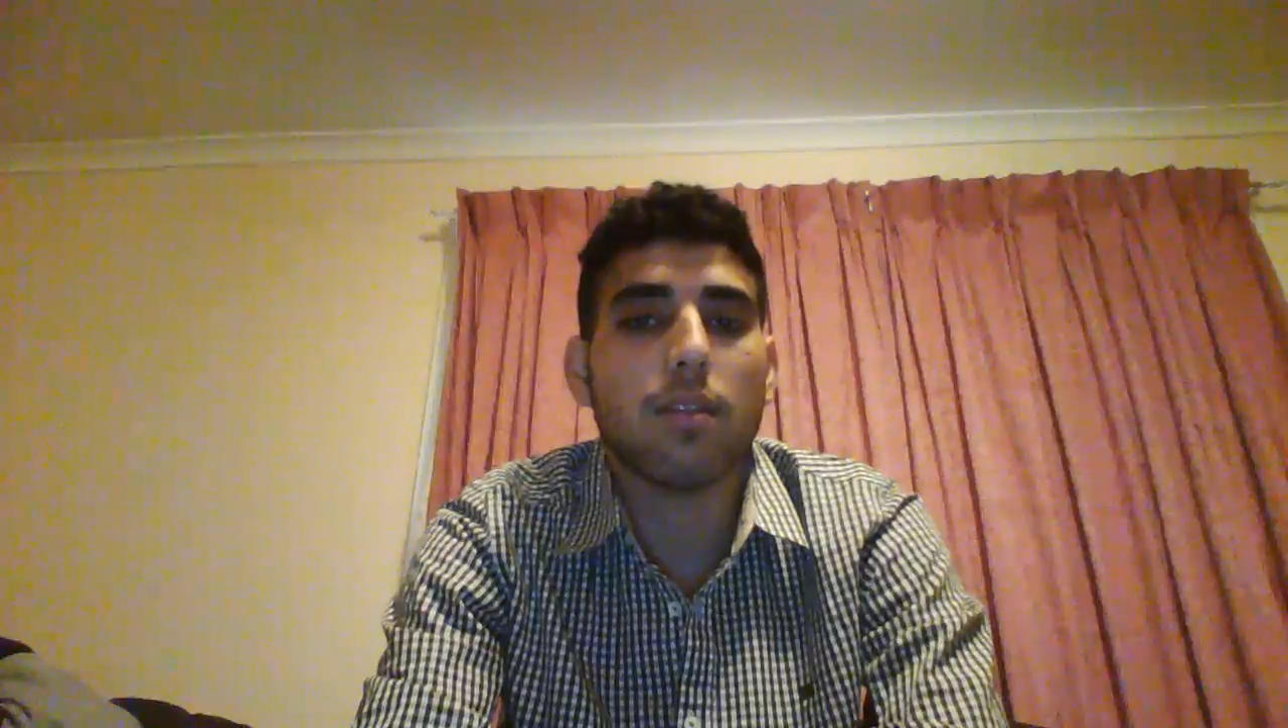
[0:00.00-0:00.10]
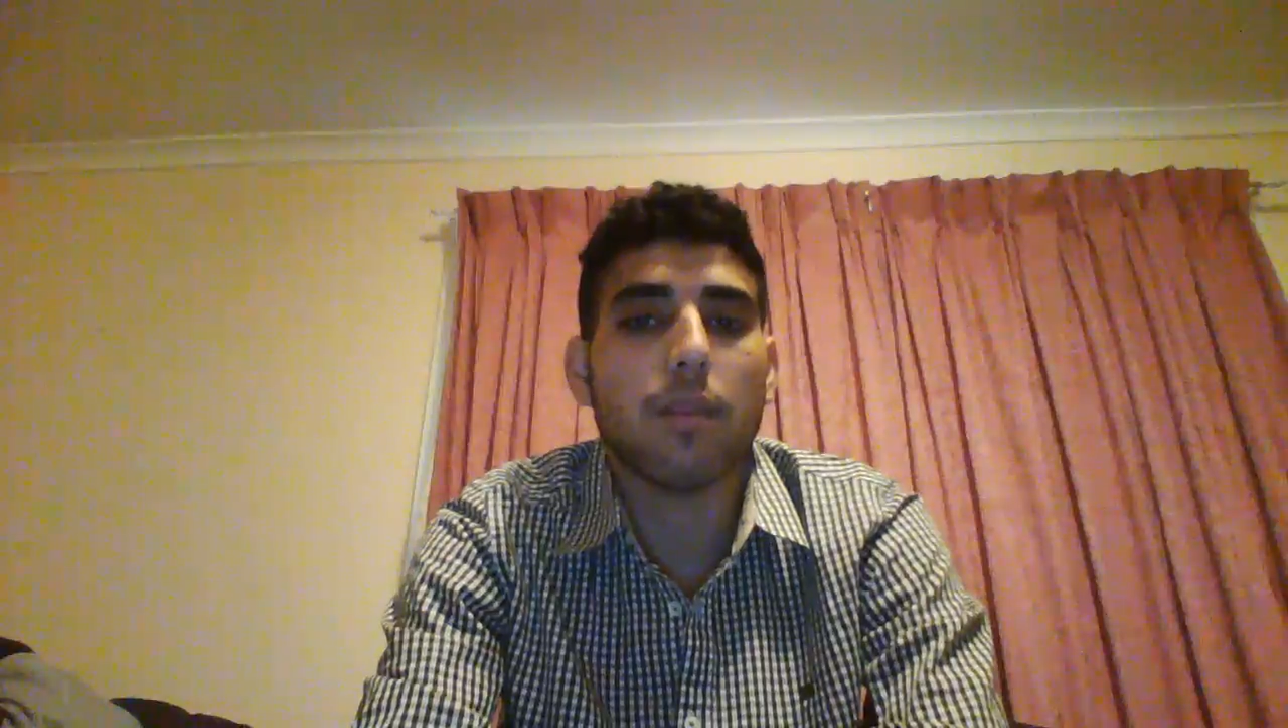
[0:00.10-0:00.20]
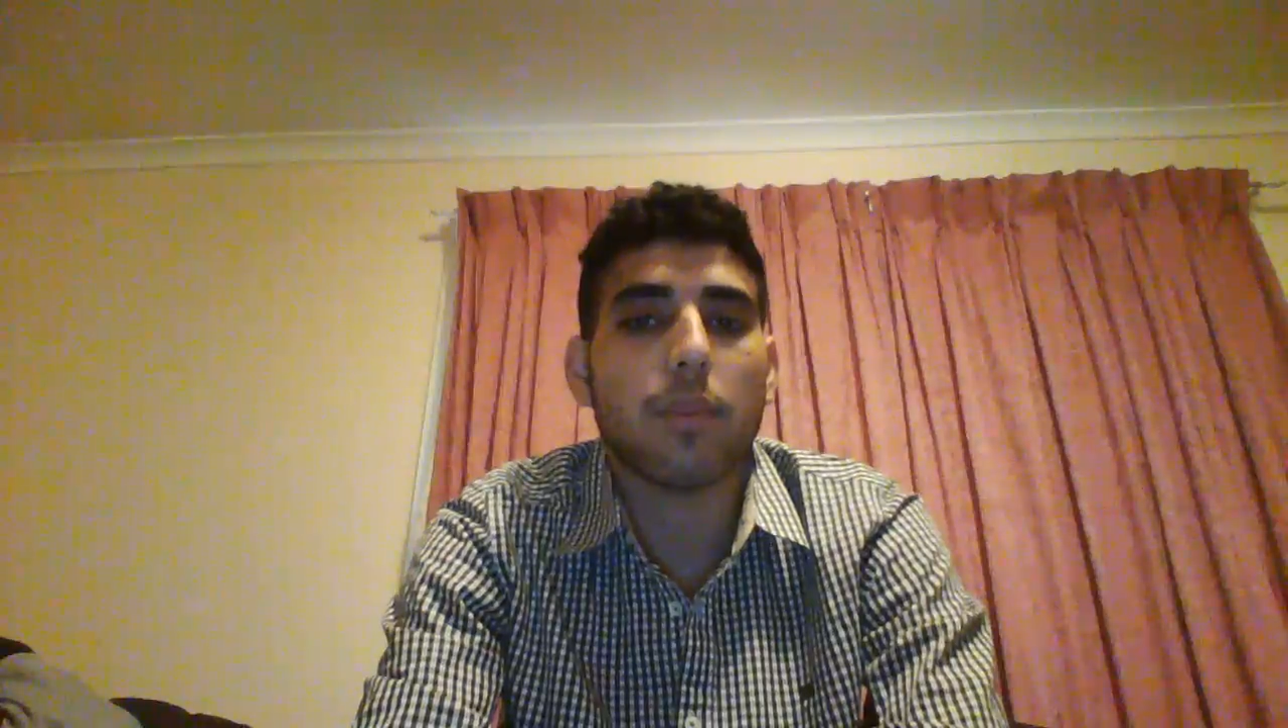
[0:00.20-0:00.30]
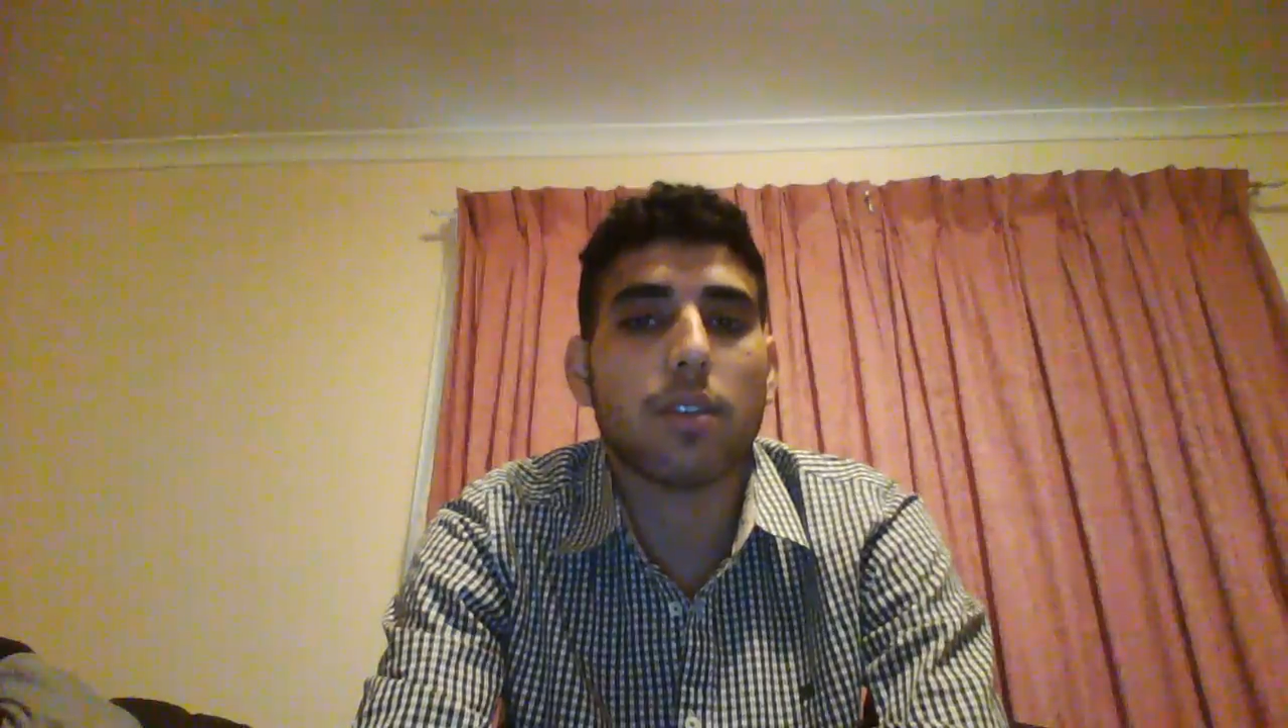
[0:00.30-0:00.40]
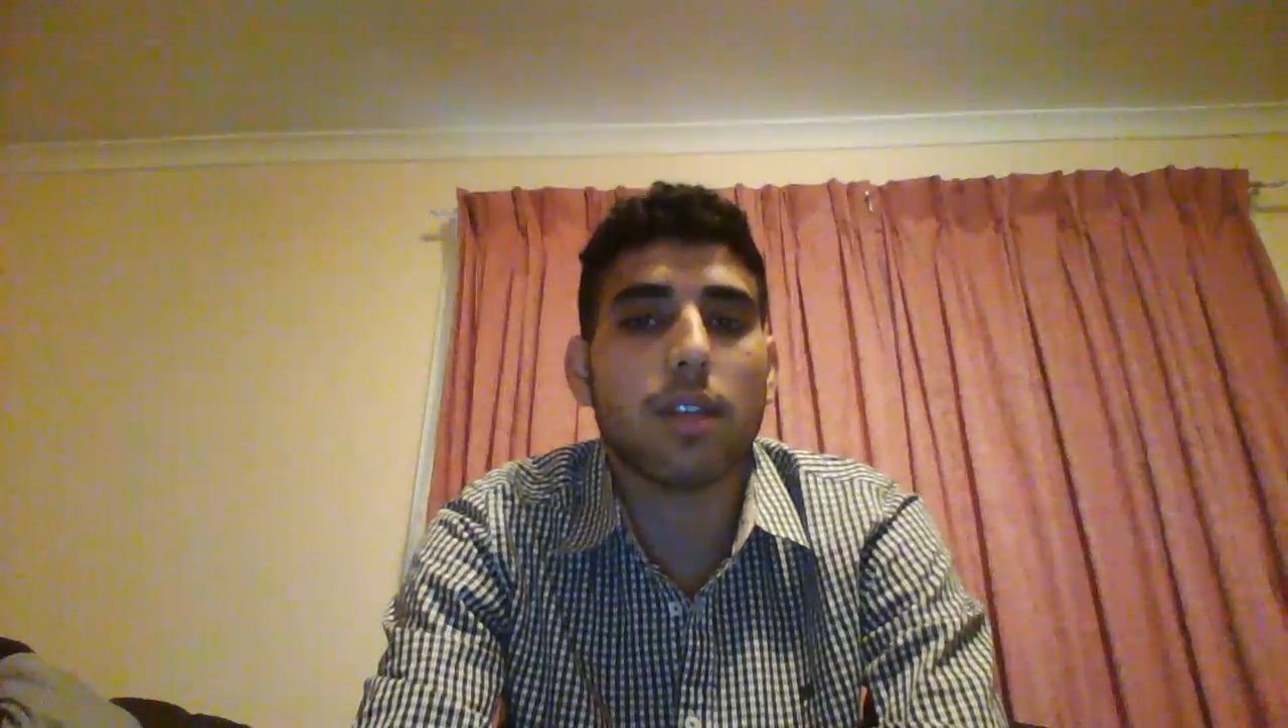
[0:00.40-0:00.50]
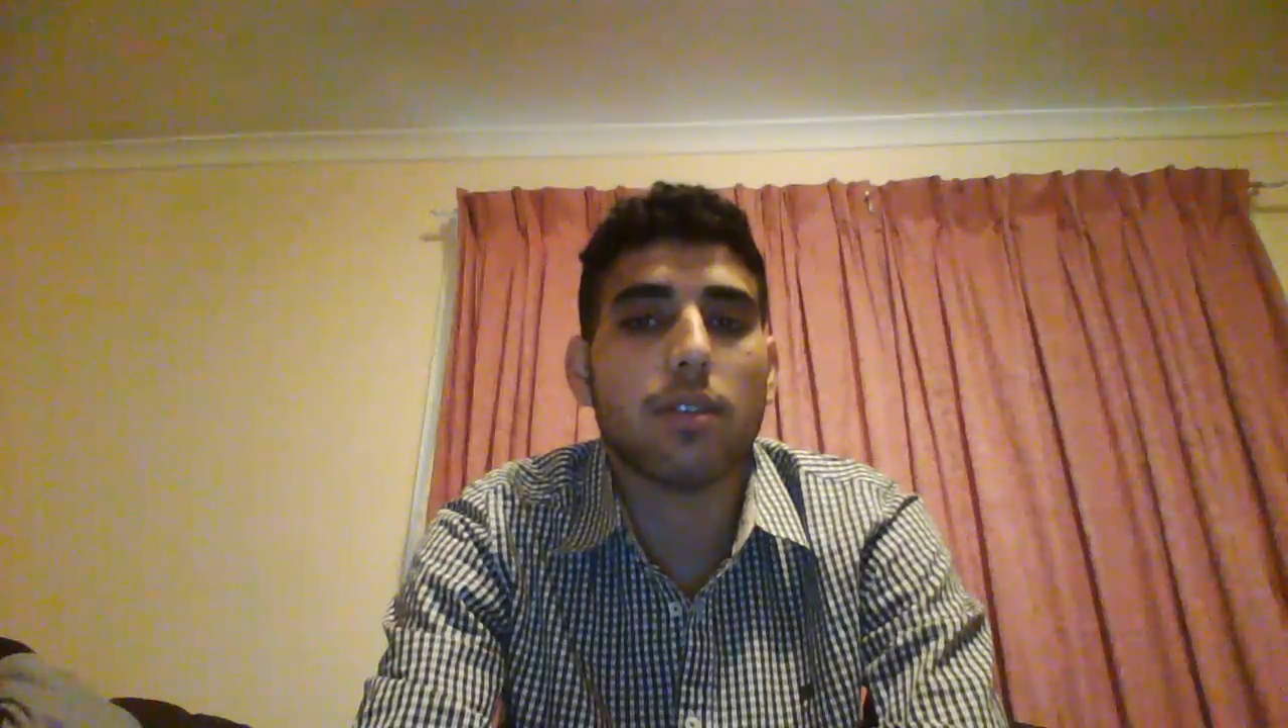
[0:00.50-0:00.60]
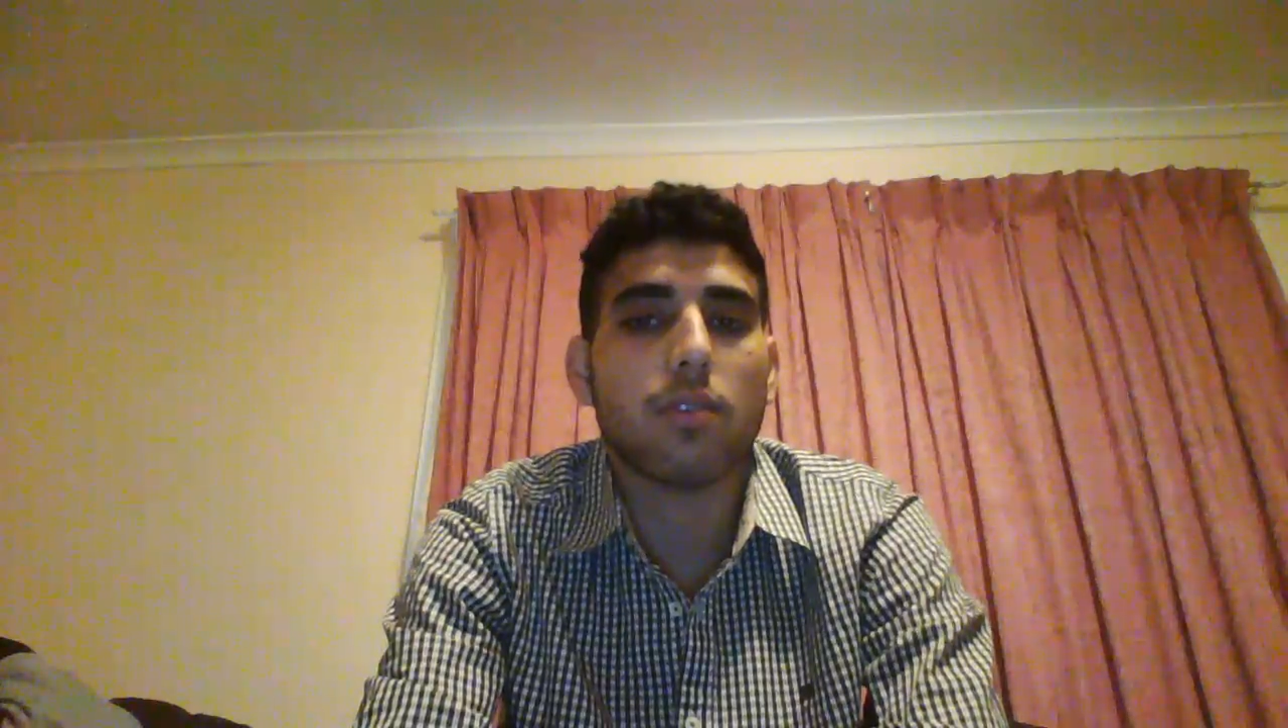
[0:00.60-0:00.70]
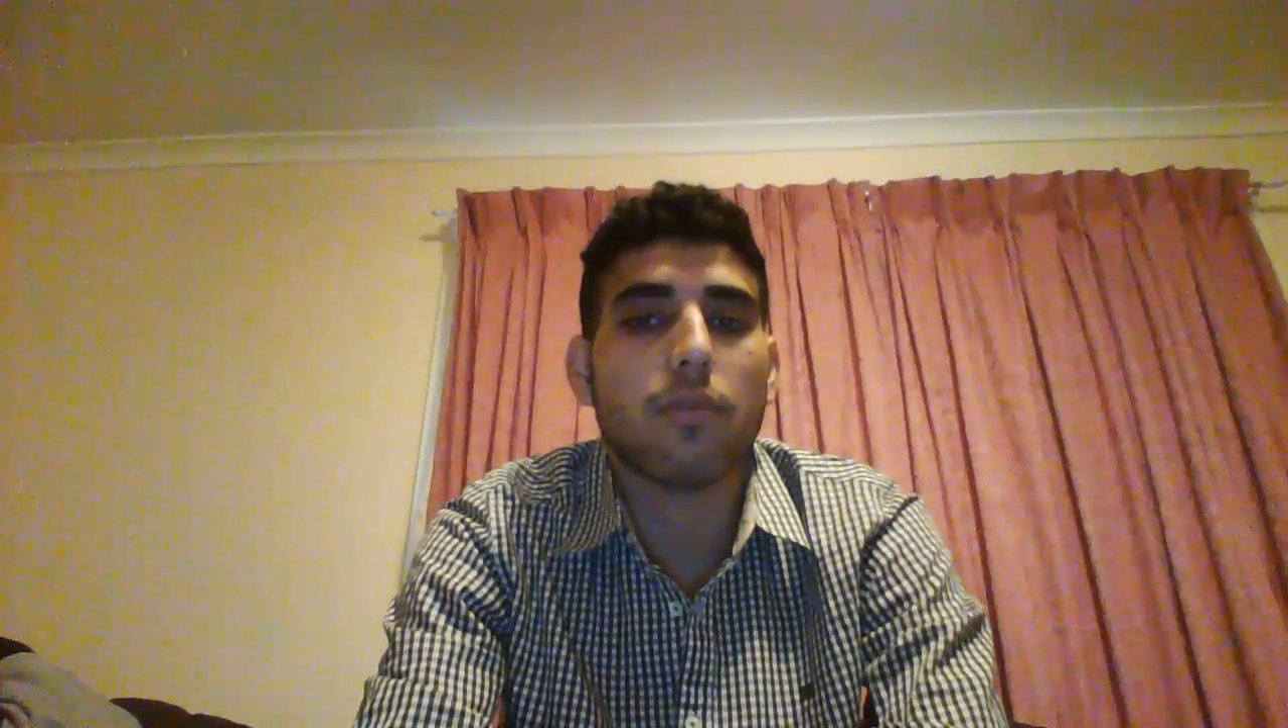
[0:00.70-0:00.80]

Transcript: is the process